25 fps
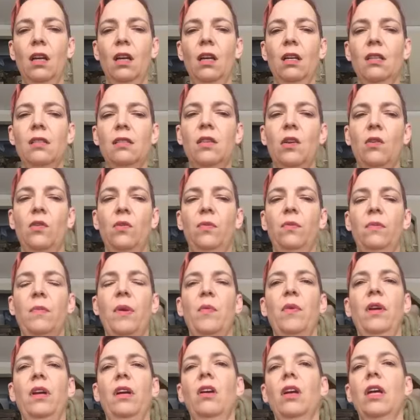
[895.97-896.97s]
So
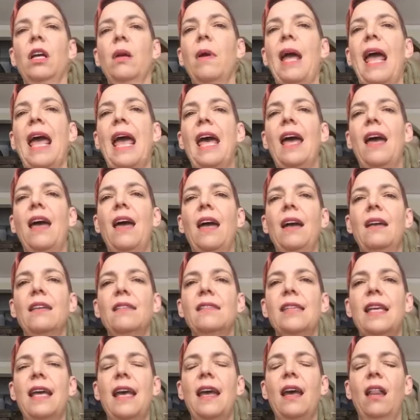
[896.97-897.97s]
remember, you're going to
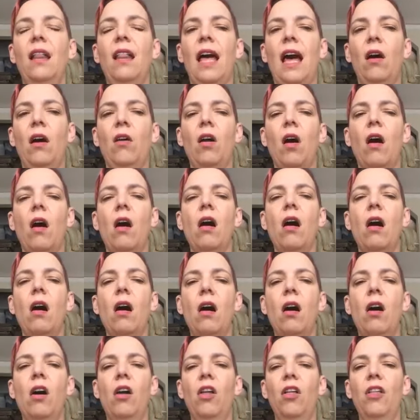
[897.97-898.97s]
exhale out
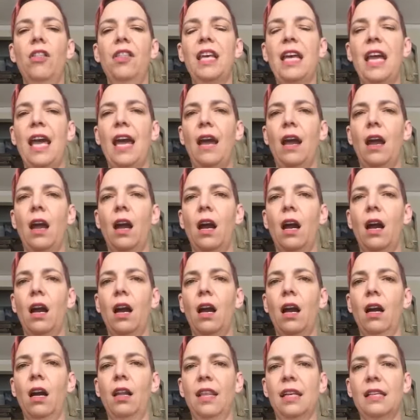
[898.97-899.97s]
all the
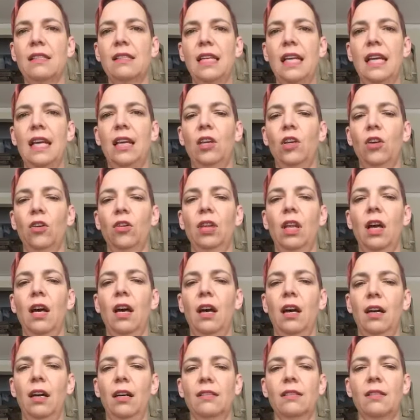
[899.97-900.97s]
air that's in your
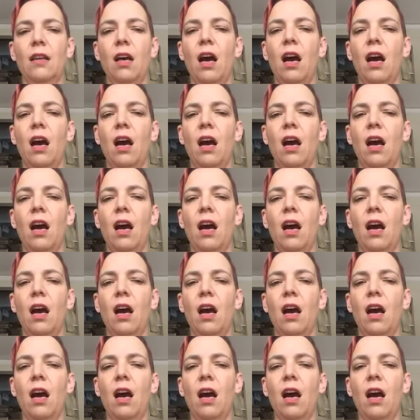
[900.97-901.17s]
lungs.